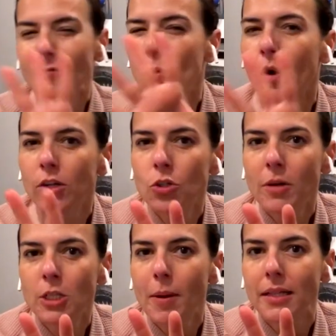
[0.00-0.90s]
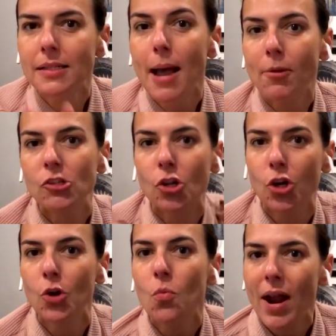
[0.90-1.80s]
don't have to worry too much about the top because you're
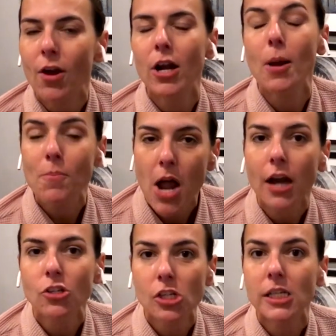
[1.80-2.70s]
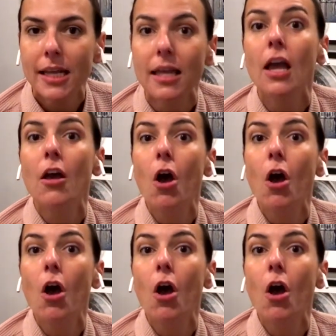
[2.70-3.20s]
gonna wear an obnoxiously